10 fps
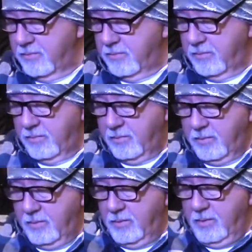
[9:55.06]

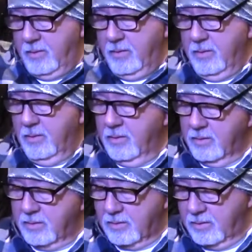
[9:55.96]

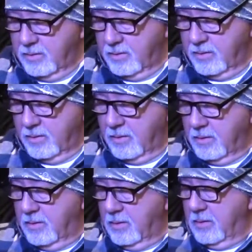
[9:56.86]

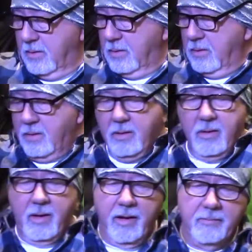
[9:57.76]

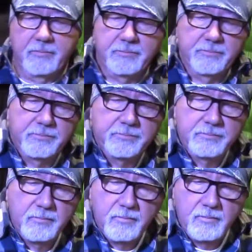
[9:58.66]

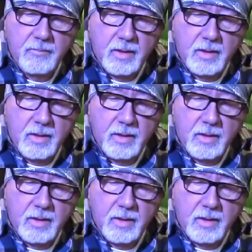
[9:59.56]
Nobody speaks.